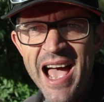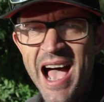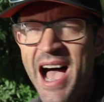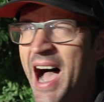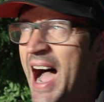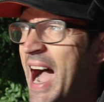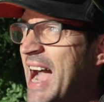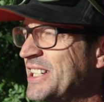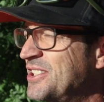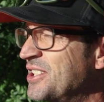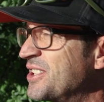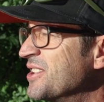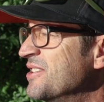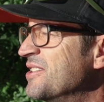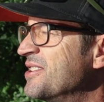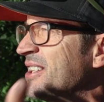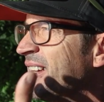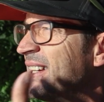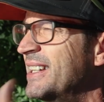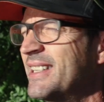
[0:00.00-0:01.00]
As you can
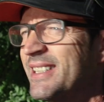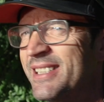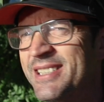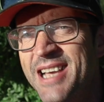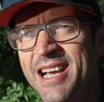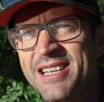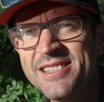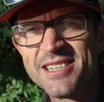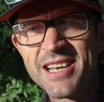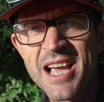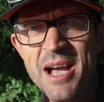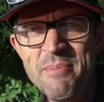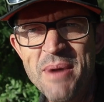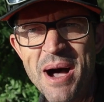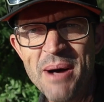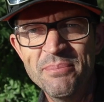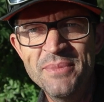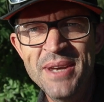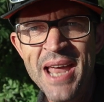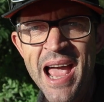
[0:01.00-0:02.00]
see, the sun's come
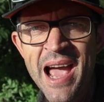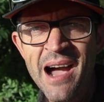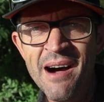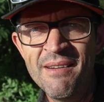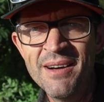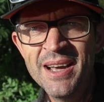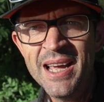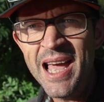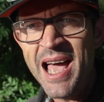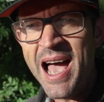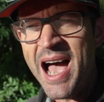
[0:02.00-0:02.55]
up now